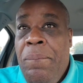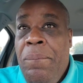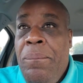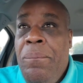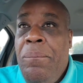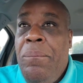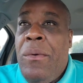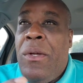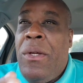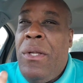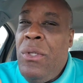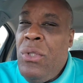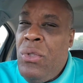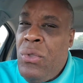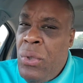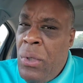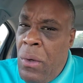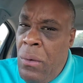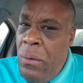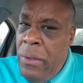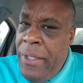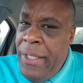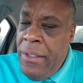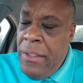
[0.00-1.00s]

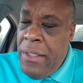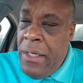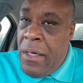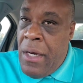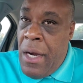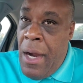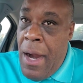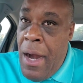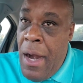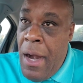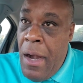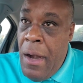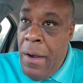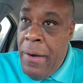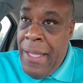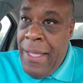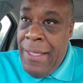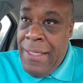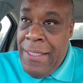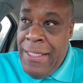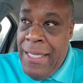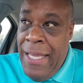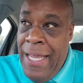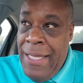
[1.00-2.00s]
controlling the car
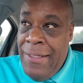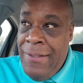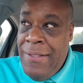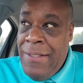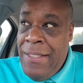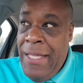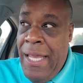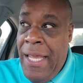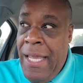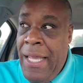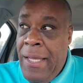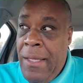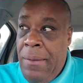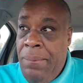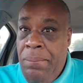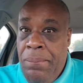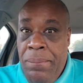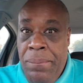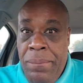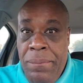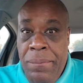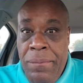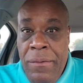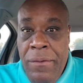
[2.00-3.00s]
in case they
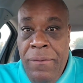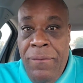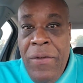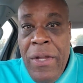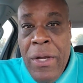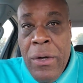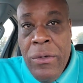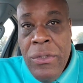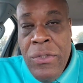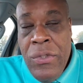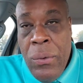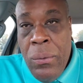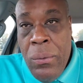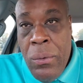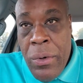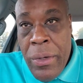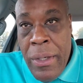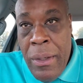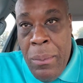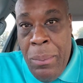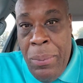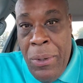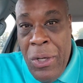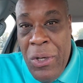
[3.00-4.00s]
veer toward
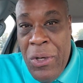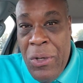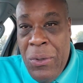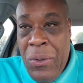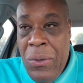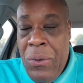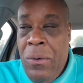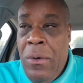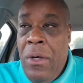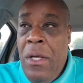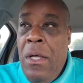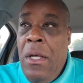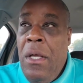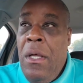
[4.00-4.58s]
a pole,